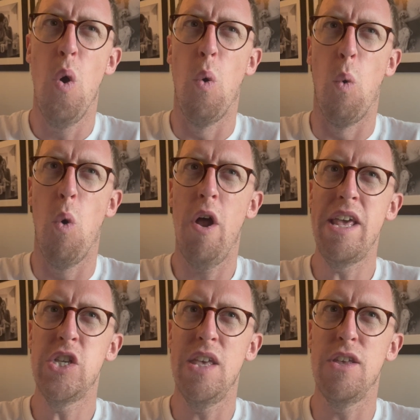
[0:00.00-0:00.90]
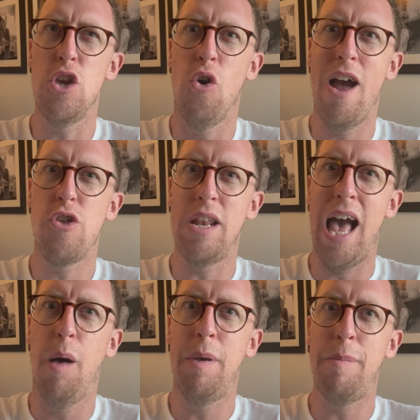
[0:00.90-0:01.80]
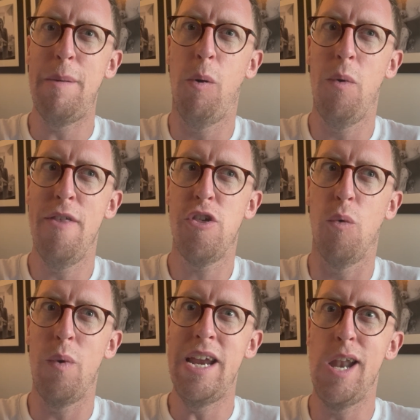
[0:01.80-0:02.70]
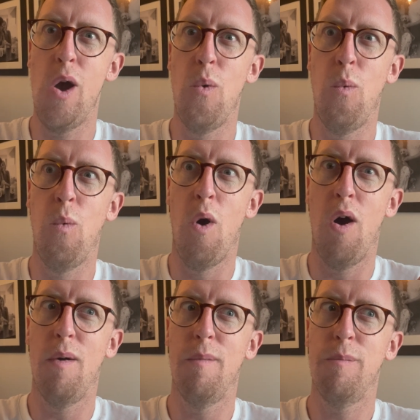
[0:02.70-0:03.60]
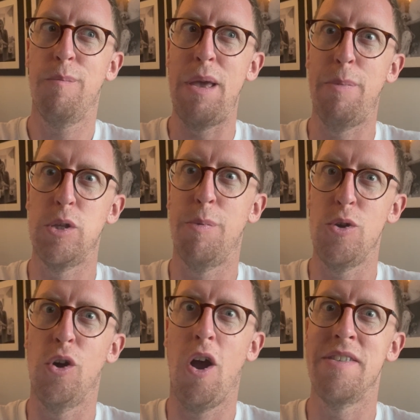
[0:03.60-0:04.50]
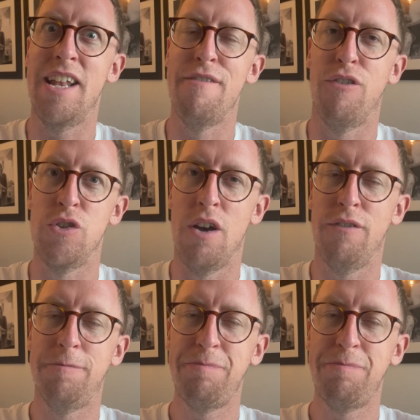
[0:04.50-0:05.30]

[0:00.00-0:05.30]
what is it that you're actually helping people with, so we know what people to put your content in front of.